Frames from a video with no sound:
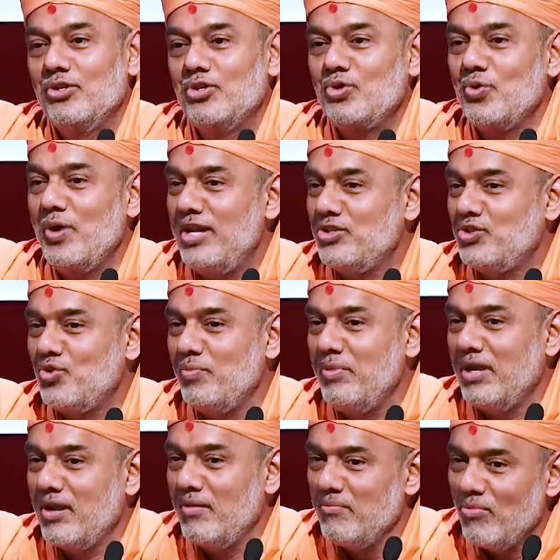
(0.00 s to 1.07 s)
so as to
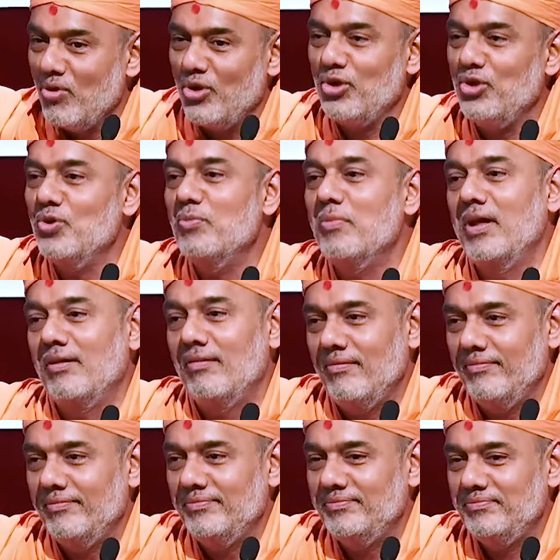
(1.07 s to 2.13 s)
become more human,
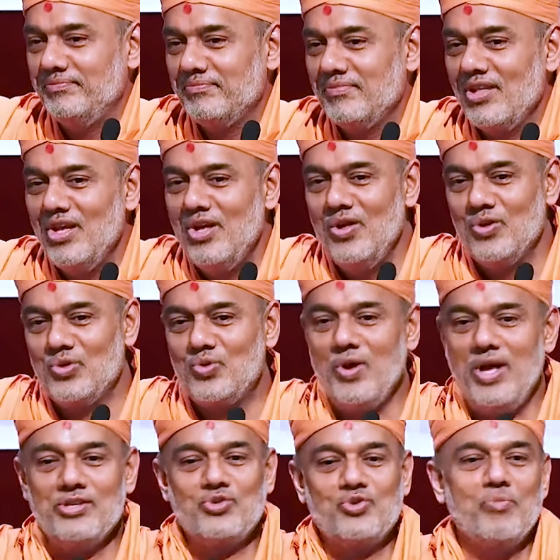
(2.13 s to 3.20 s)
so
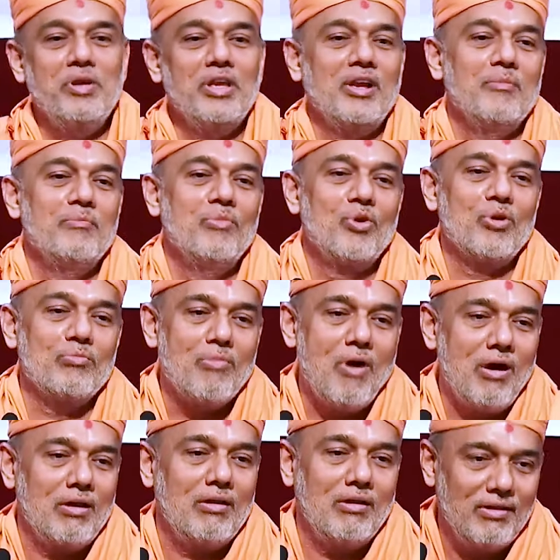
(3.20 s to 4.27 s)
as to become more
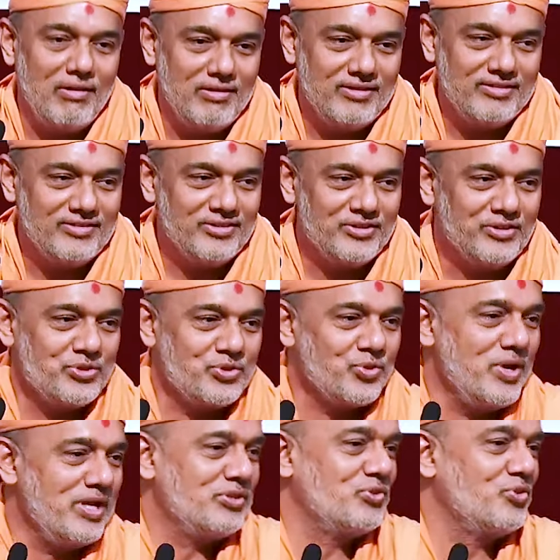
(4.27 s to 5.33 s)
moral,
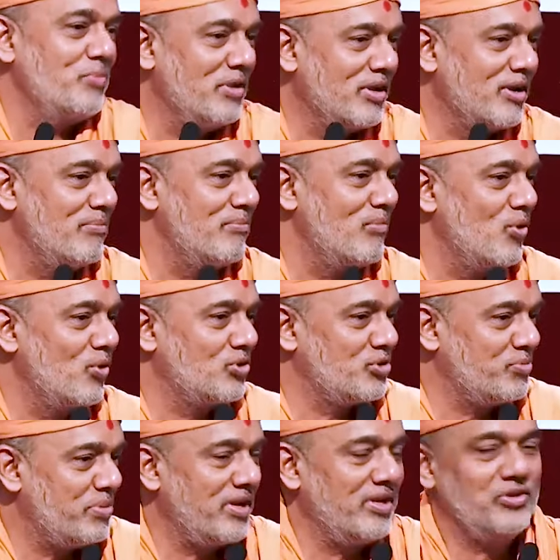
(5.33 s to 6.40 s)
so as to become more
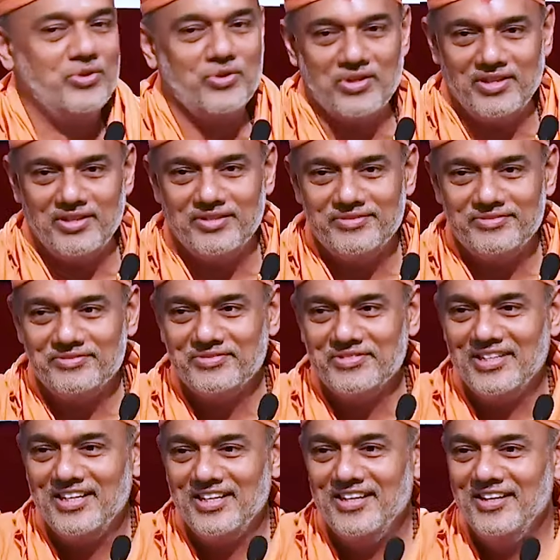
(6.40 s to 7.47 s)
spiritual.
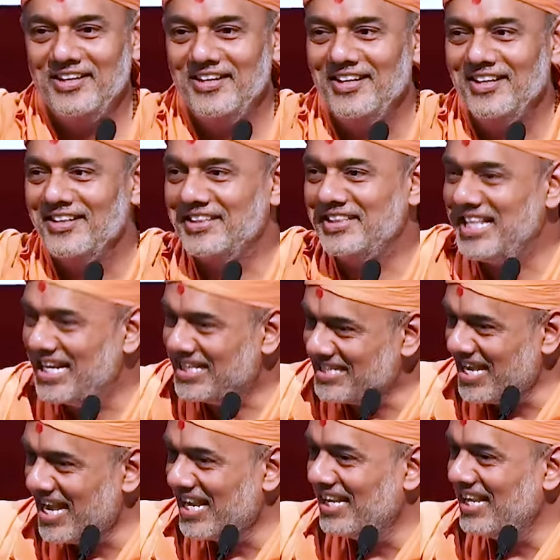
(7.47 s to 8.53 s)

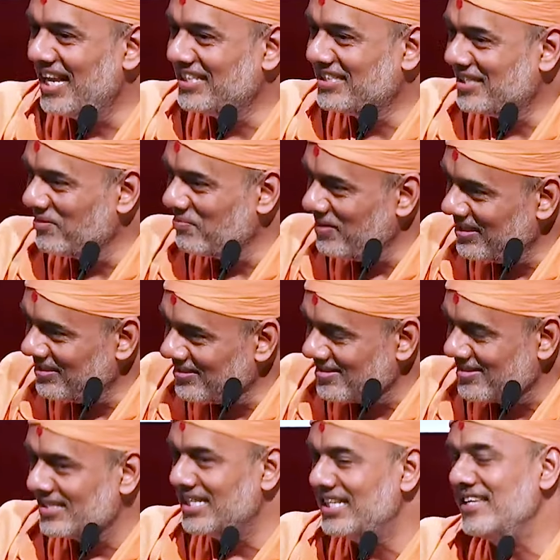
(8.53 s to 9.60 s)
That enlightenment
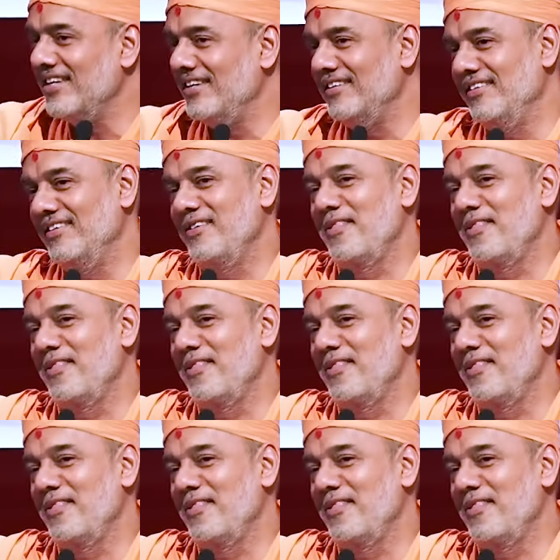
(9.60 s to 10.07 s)
is needed.